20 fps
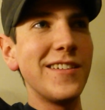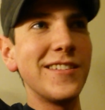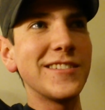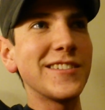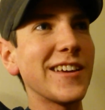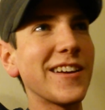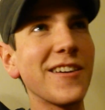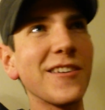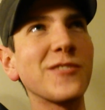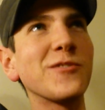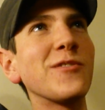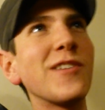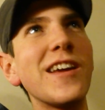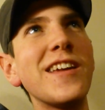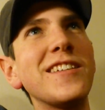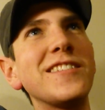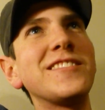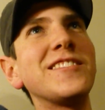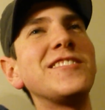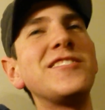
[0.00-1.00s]
It's like our
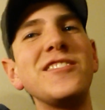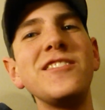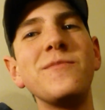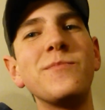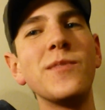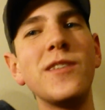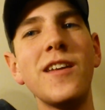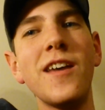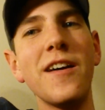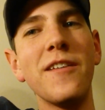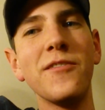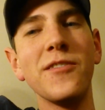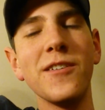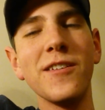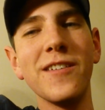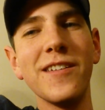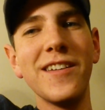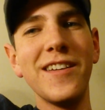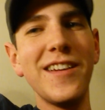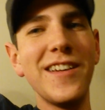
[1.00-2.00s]
greatest achievement
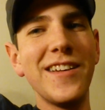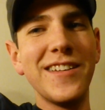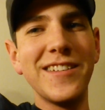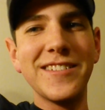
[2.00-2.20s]
ever.